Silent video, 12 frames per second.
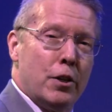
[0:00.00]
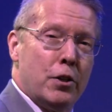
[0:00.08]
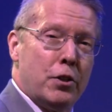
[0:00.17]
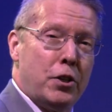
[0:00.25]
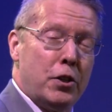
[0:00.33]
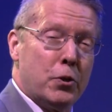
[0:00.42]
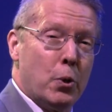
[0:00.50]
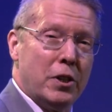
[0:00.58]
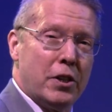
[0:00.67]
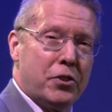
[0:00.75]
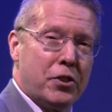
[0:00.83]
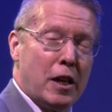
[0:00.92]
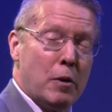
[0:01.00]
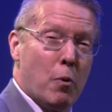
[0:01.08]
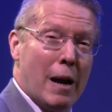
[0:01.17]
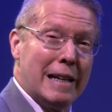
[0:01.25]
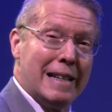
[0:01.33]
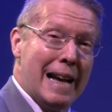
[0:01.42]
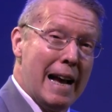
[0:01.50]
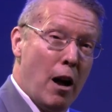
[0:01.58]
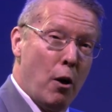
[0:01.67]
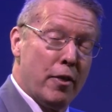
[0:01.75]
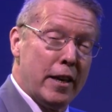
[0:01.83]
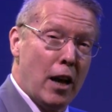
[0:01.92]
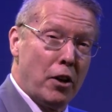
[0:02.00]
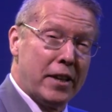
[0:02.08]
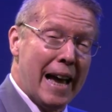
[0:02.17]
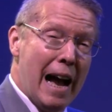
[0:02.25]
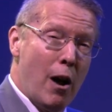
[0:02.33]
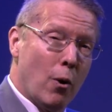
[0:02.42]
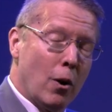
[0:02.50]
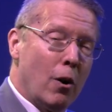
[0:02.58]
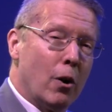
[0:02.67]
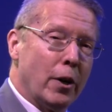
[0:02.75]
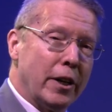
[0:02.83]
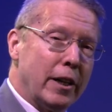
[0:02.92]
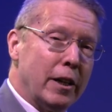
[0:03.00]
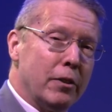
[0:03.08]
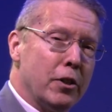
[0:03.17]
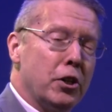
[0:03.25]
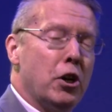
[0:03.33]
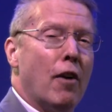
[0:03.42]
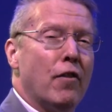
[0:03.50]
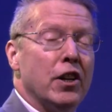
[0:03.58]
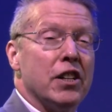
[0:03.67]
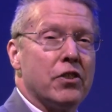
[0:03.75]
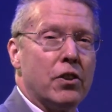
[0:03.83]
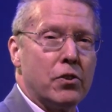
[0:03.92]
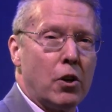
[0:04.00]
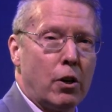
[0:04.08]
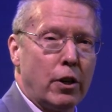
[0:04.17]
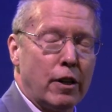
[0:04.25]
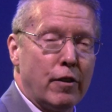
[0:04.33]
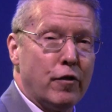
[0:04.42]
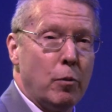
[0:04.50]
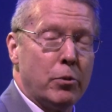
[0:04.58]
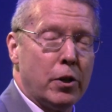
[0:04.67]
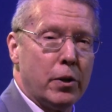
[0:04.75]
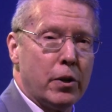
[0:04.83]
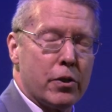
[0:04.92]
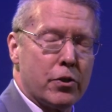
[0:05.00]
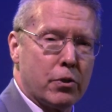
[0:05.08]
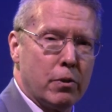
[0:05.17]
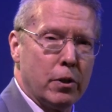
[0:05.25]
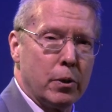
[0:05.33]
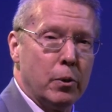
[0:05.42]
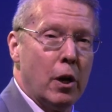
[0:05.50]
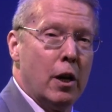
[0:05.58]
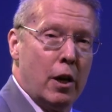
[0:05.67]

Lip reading: She is going to sing right now the Tower aria, the governess's aria from Turn of the Screw.